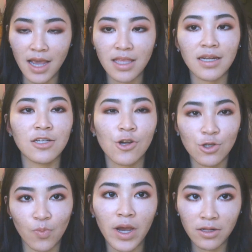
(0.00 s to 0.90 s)
And then I
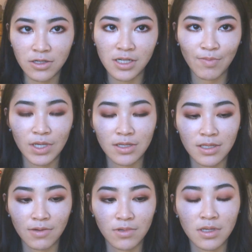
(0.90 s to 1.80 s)
chose biology
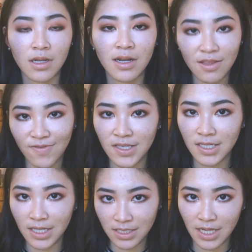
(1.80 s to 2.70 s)
because it was another
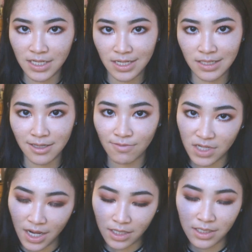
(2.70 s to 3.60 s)
facilitating
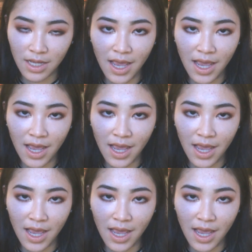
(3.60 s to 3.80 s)
subject,